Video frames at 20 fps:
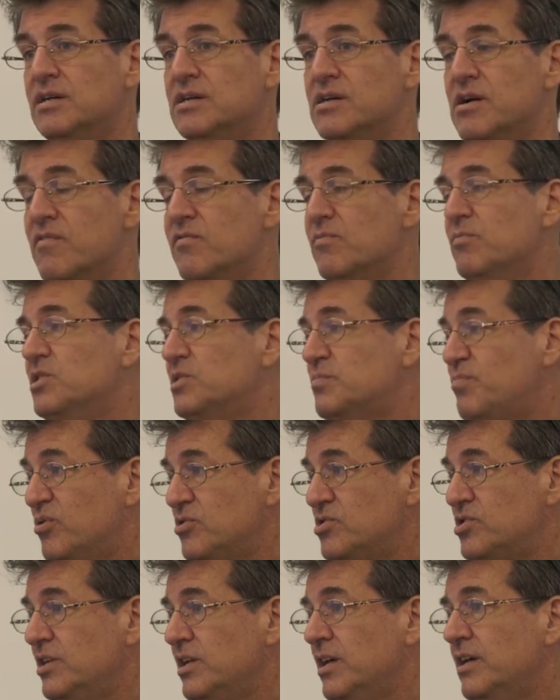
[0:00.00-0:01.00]
governments
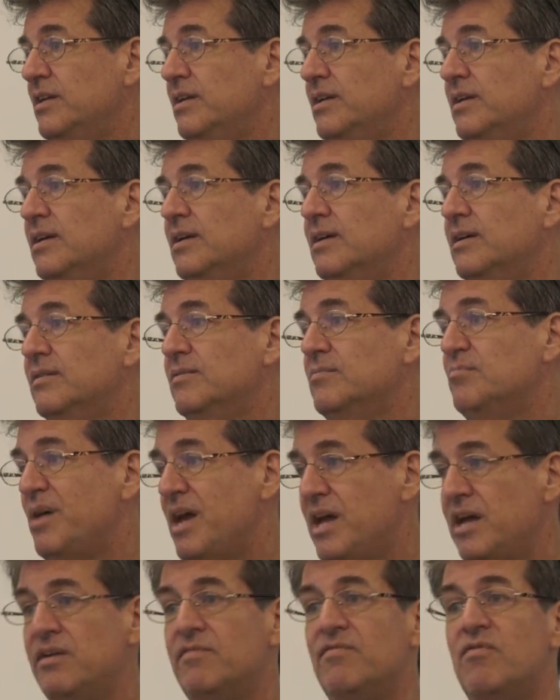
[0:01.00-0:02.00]
pushing it,
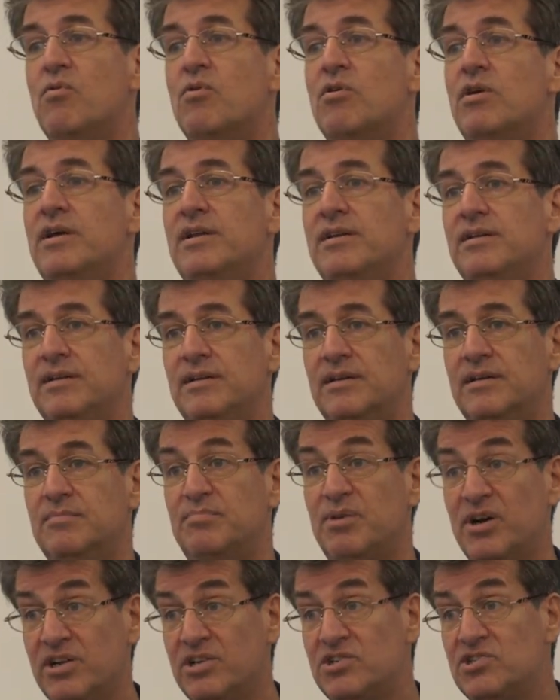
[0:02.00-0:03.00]
paying for it,
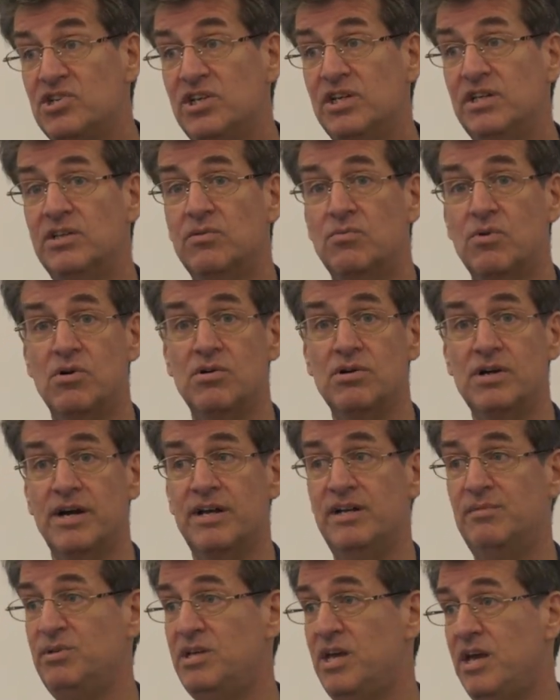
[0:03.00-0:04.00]
punishing the wrong
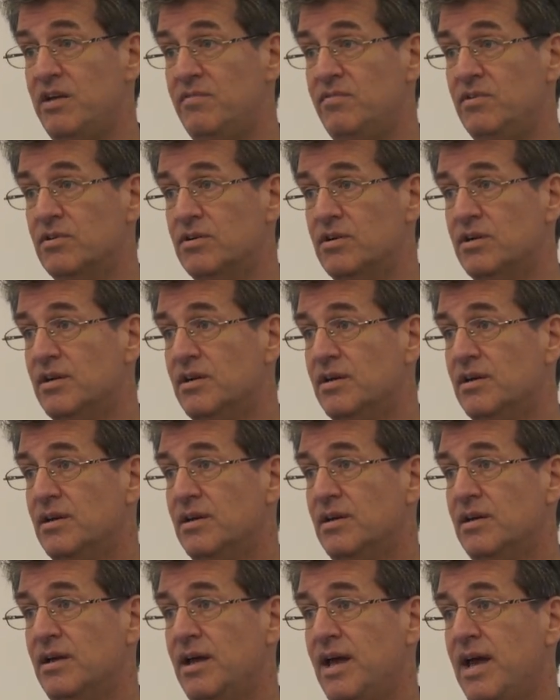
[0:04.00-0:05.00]
kind of behavior,
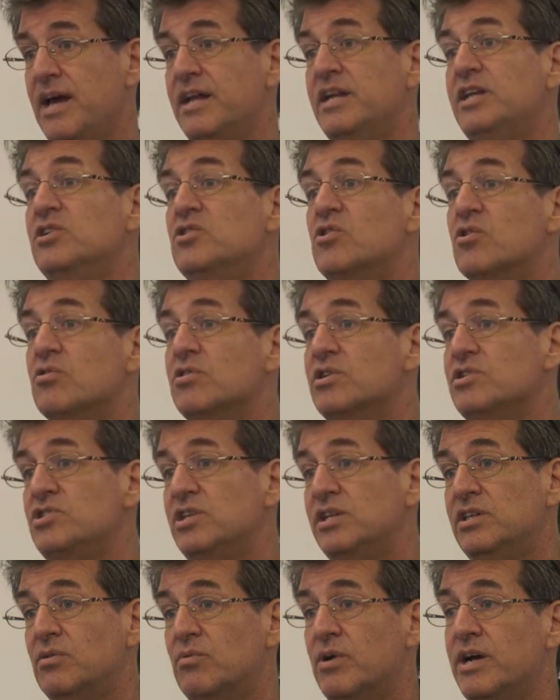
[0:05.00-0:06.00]
and
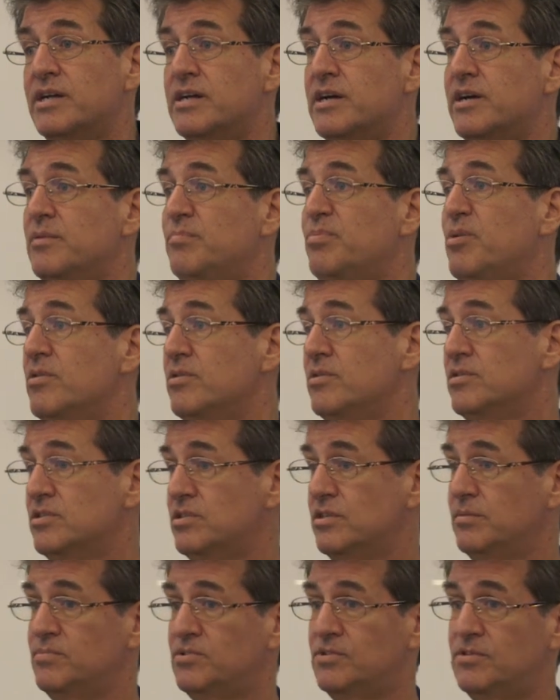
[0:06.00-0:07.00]
encouraging the right kind of
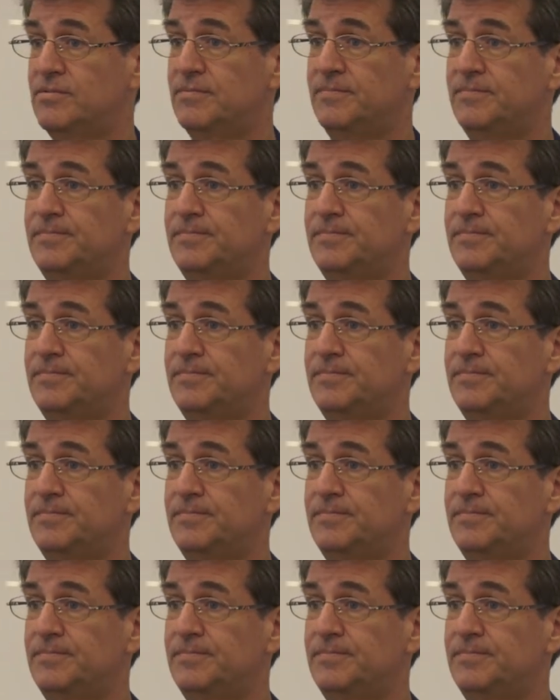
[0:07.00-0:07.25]
partnerships.